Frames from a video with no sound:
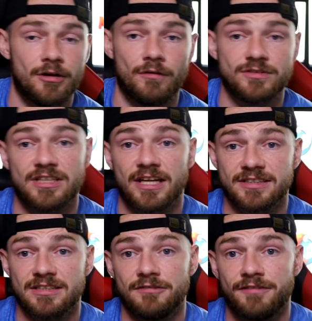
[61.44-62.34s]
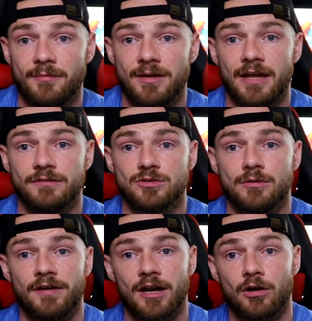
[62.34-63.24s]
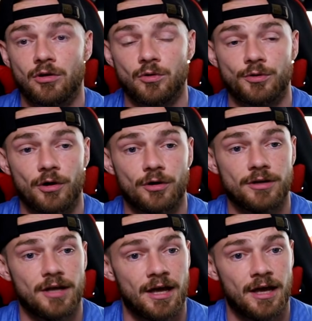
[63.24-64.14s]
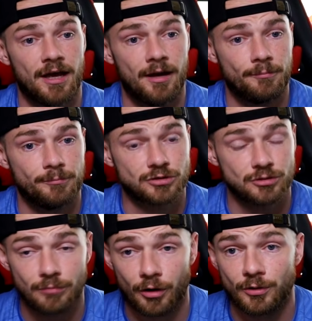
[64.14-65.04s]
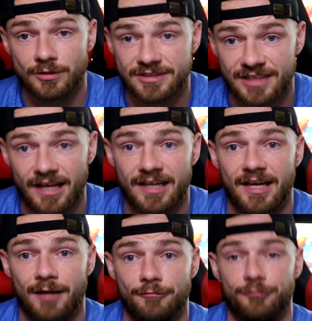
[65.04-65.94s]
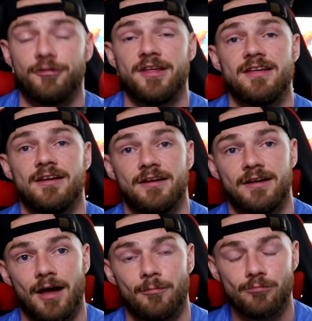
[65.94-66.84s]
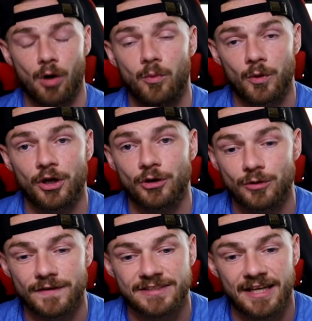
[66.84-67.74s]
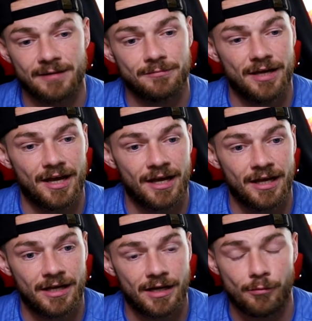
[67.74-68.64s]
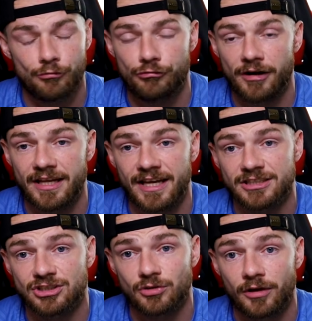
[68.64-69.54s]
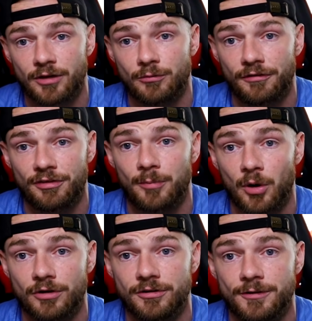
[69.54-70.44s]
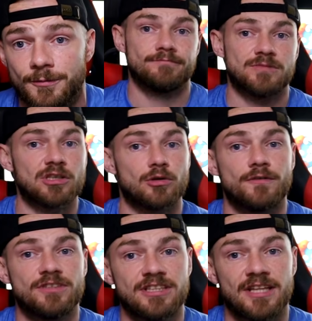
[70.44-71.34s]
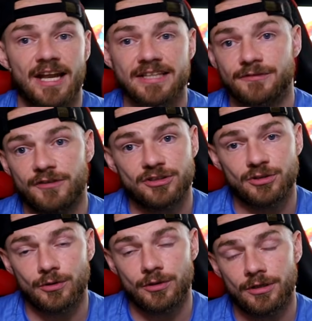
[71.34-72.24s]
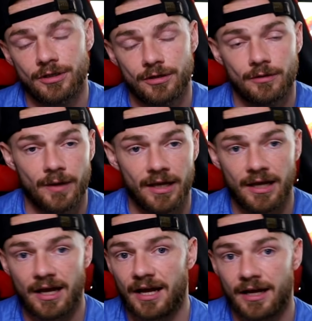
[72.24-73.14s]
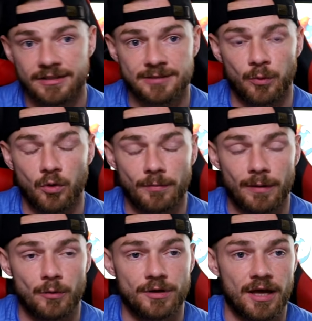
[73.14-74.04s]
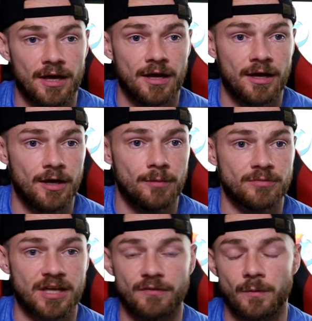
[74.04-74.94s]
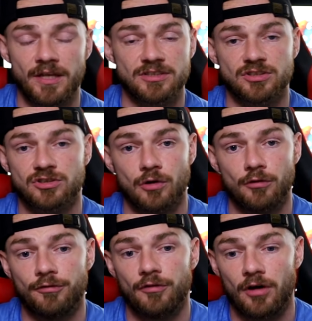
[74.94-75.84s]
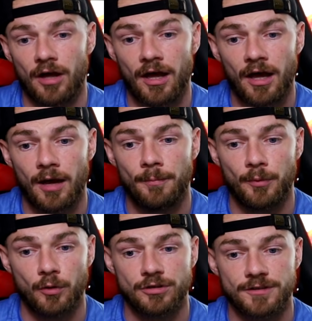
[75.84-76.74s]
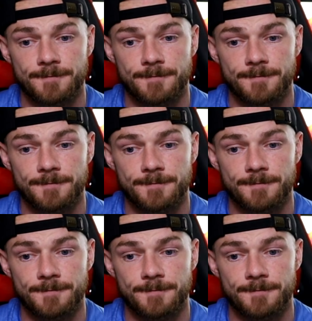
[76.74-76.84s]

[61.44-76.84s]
obviously, like I say, family life, so I've had a lot going on. But tomorrow, Saturday, I'm free. I'm not working overtime and I'm ready to get stuck in with the pond. So I don't know if you've seen the last video where I spoke about giveaways and stuff, but